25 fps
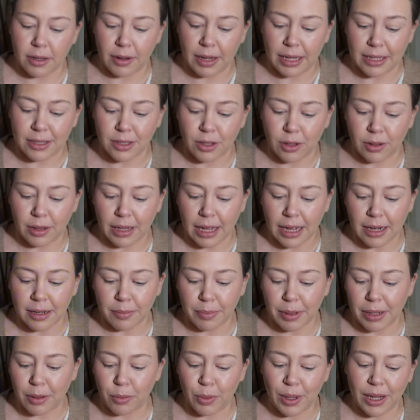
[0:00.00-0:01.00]
Okay, so
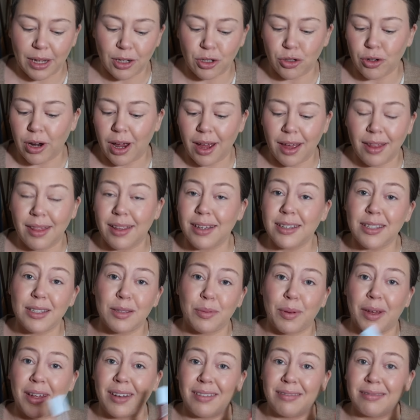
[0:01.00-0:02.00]
let, but we could try
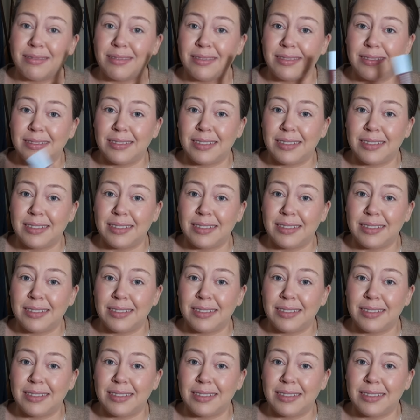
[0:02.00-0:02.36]
this one.